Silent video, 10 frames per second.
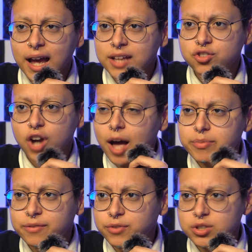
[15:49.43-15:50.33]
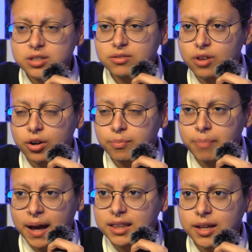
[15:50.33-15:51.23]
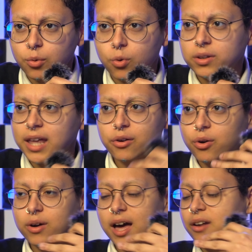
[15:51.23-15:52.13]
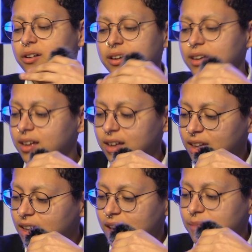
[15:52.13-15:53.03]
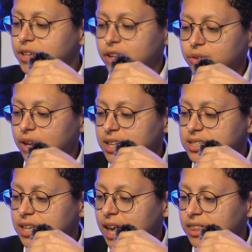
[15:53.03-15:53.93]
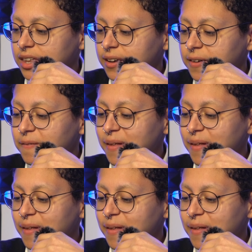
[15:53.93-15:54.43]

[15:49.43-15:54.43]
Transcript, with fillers: at jobs if you are bilingual, and I don't know, I'm telling you guys, I think